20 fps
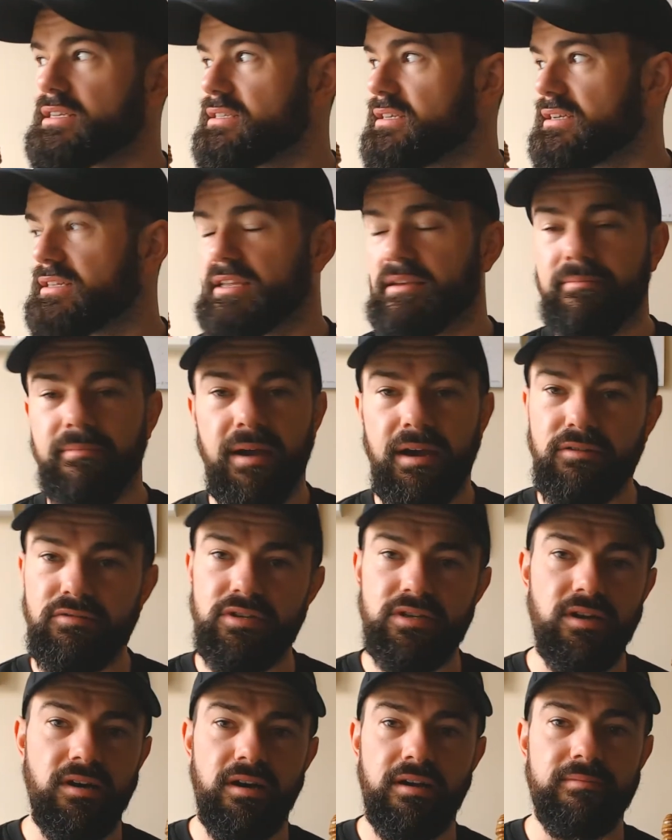like the amount of
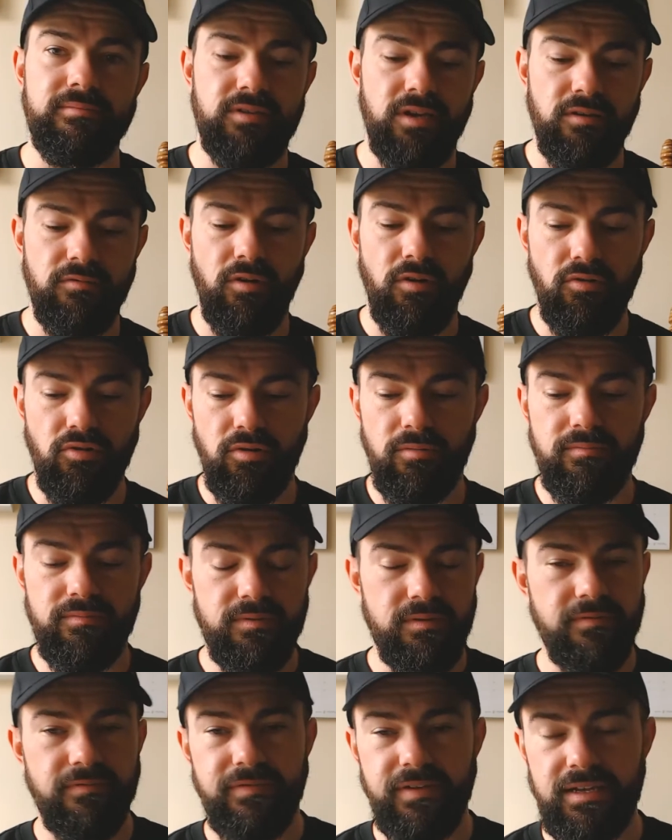times I woke up
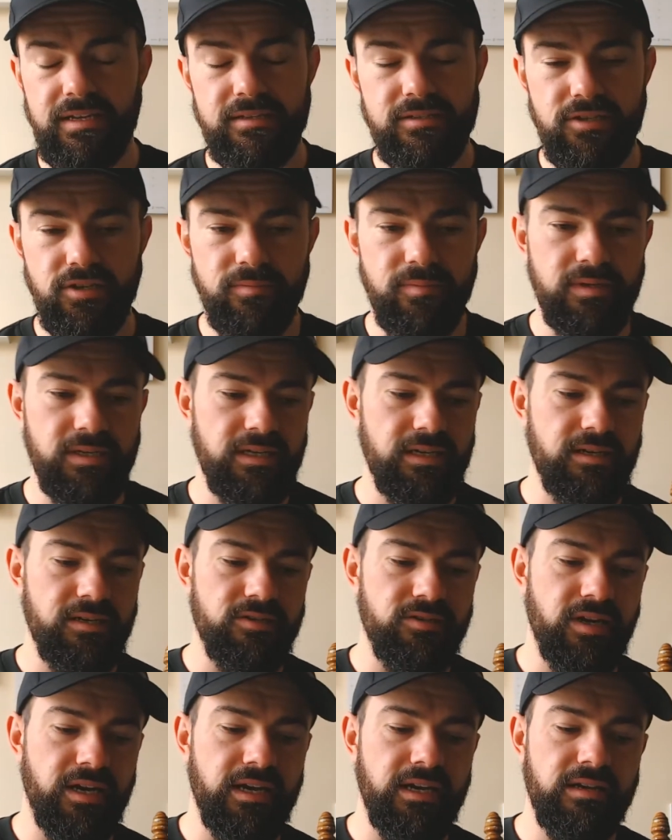feeling super
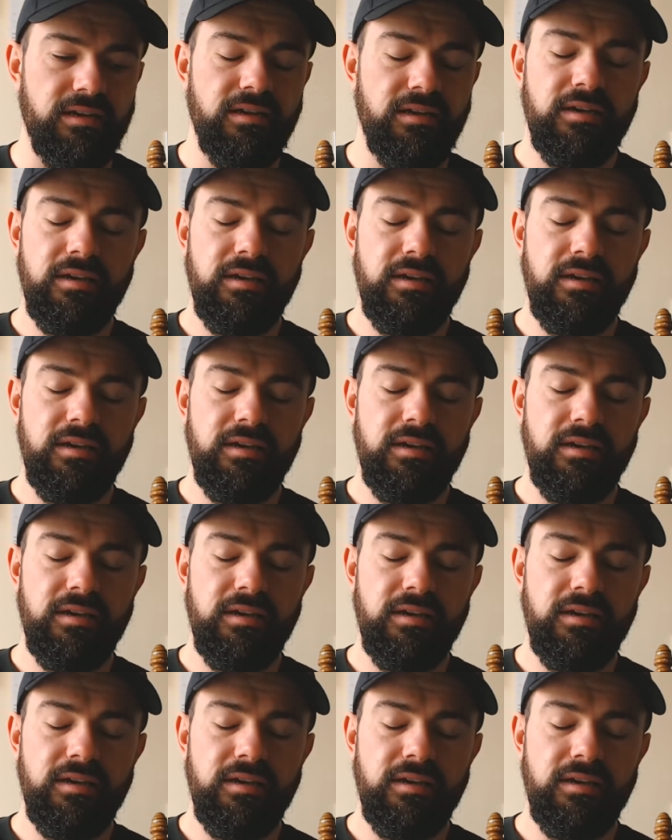dehydrated.